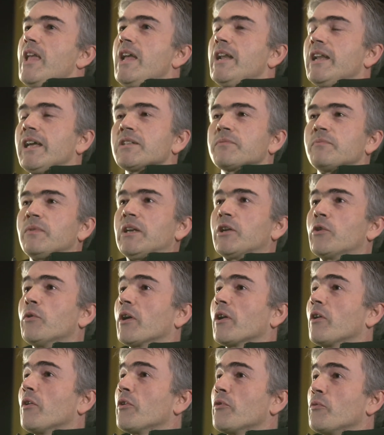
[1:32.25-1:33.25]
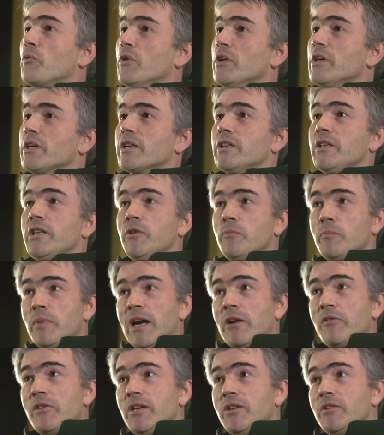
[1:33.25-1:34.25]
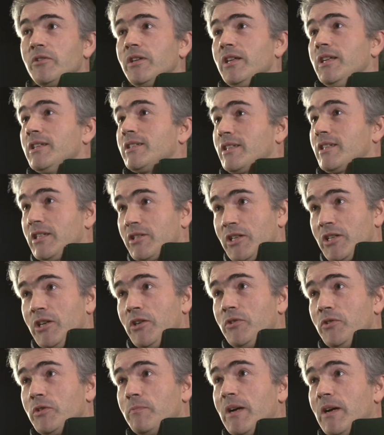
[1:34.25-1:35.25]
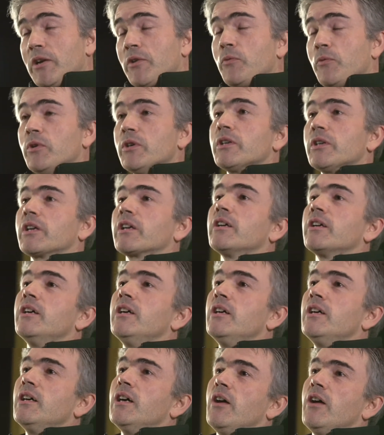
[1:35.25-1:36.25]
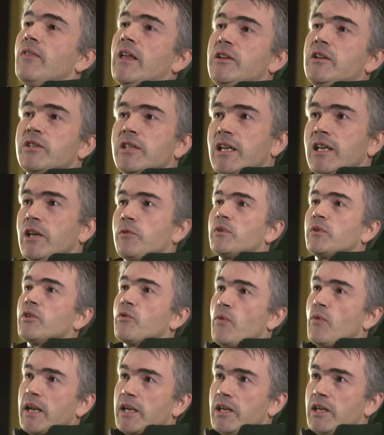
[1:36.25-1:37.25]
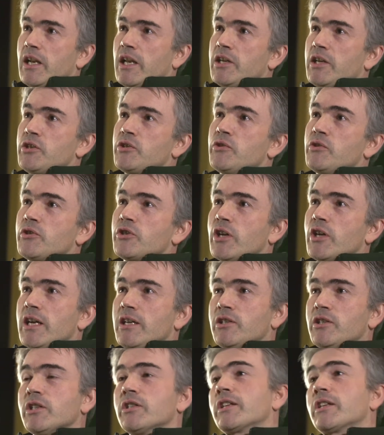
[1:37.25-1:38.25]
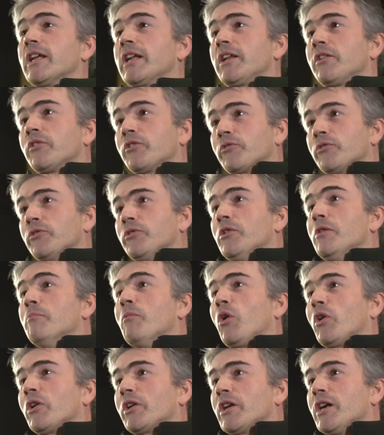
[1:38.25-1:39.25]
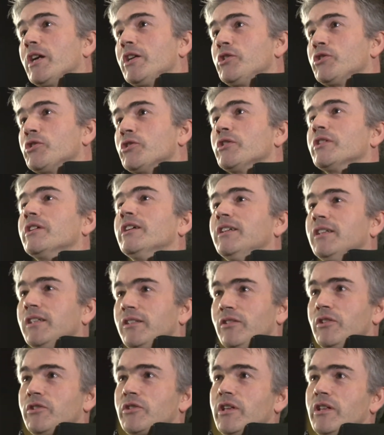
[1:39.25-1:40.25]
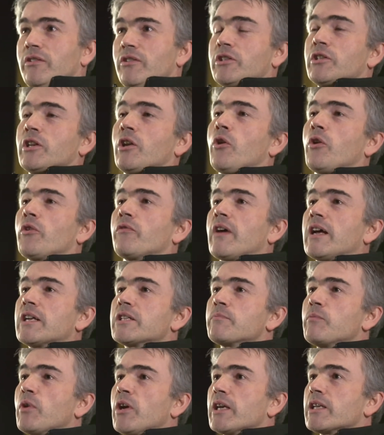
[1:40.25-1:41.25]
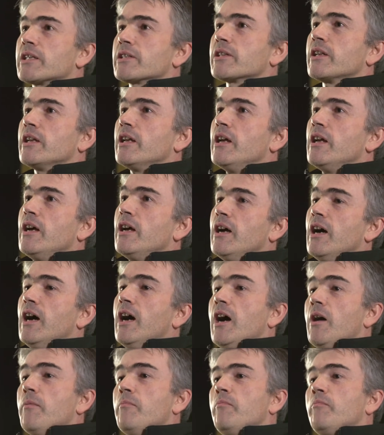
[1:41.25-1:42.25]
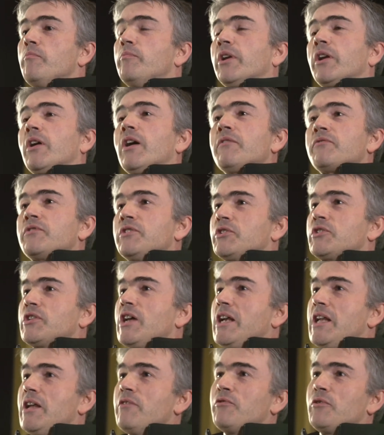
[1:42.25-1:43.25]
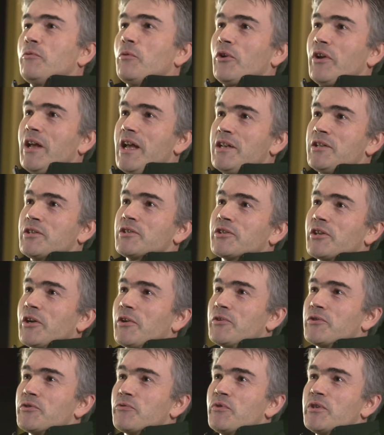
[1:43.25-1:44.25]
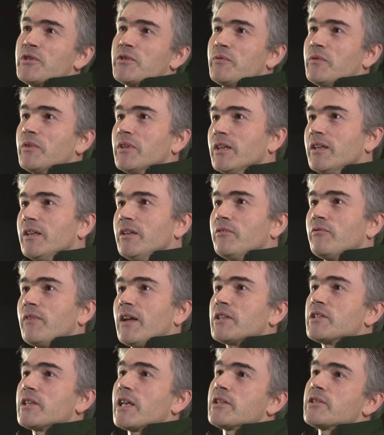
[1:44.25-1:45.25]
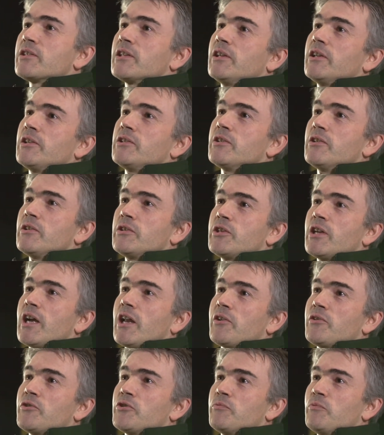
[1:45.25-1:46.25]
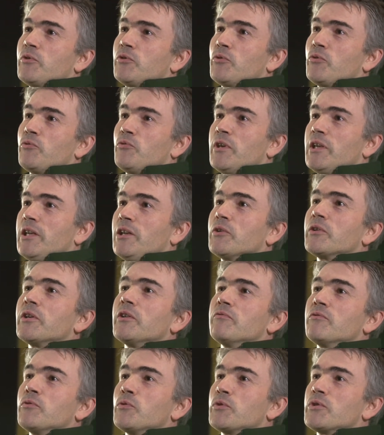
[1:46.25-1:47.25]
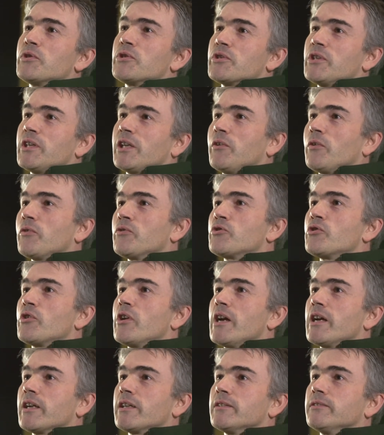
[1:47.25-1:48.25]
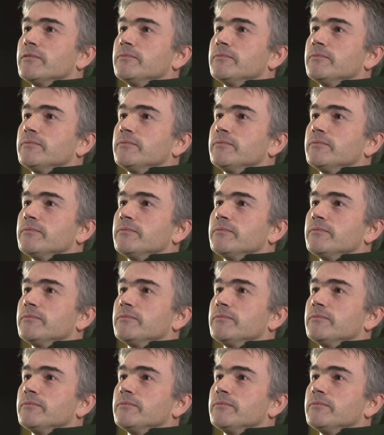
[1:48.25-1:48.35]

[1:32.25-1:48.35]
It has been quite a lot of work. A new power unit is a huge amount of work, and then dealing with the regulation changes, getting through homologation, there's a lot of aspects. But I have to say everyone at Enstone has risen fantastically to the challenge, and we're all really looking forward to seeing it on track.